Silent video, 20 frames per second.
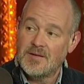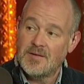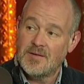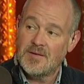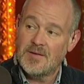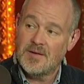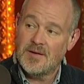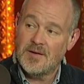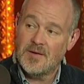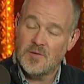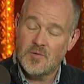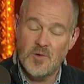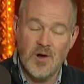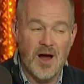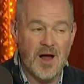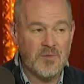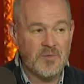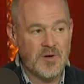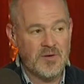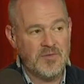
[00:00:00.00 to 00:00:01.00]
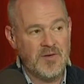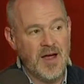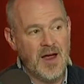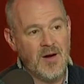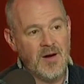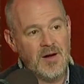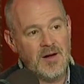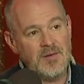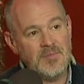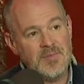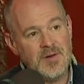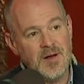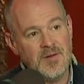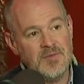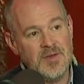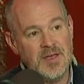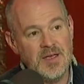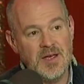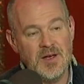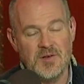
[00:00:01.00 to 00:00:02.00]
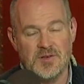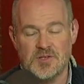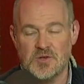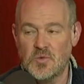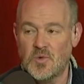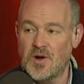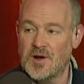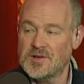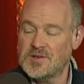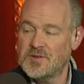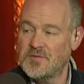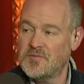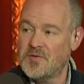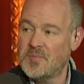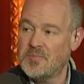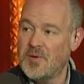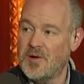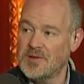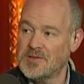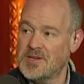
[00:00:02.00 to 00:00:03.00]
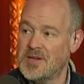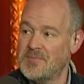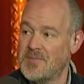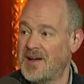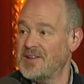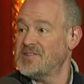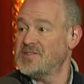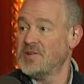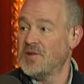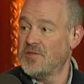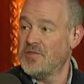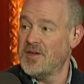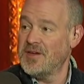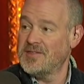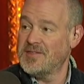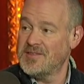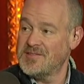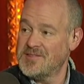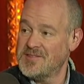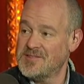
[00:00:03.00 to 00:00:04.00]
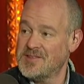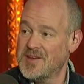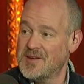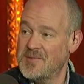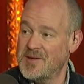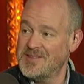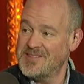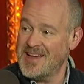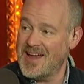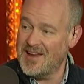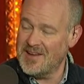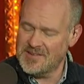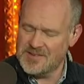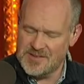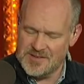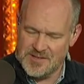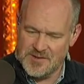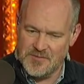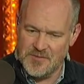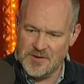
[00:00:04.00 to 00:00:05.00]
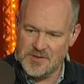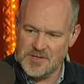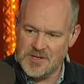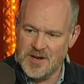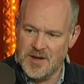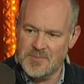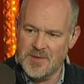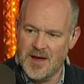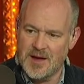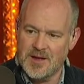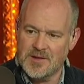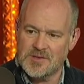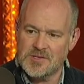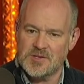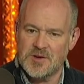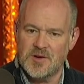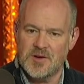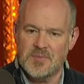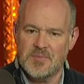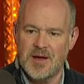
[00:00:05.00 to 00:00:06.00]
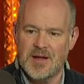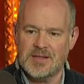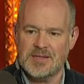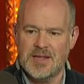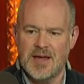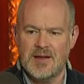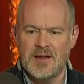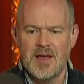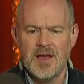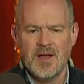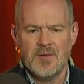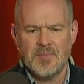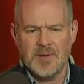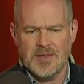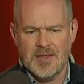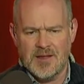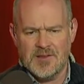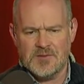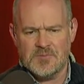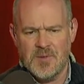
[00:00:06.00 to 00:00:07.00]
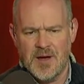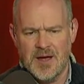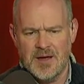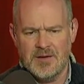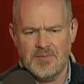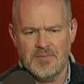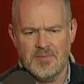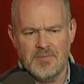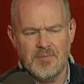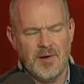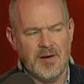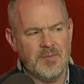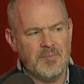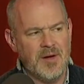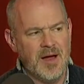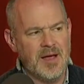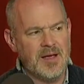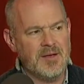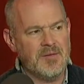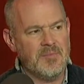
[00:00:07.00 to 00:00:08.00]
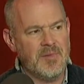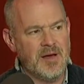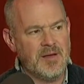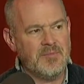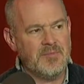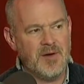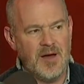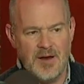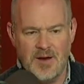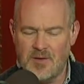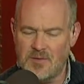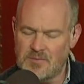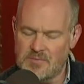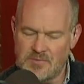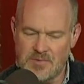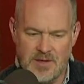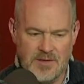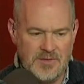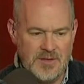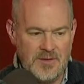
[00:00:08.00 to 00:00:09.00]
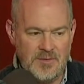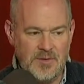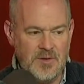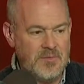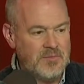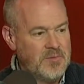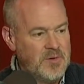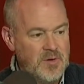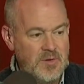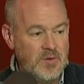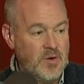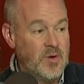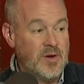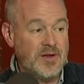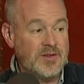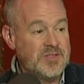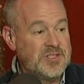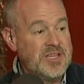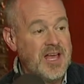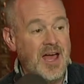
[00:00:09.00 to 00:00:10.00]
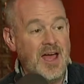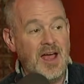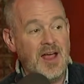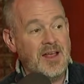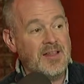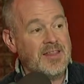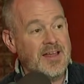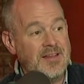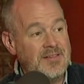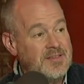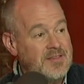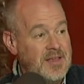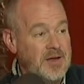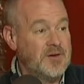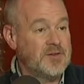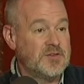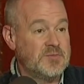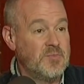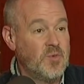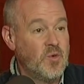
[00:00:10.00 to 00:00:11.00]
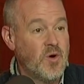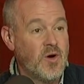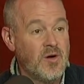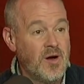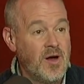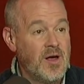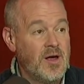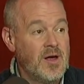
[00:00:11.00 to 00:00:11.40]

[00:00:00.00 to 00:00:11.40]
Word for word: uh, Ron Rivera of the Eagles and Washington football team, I still think this is going to be Dallas's division. I'm not concerned about that. But that's my my my. my I don't. The, the, you, you you could say that there's more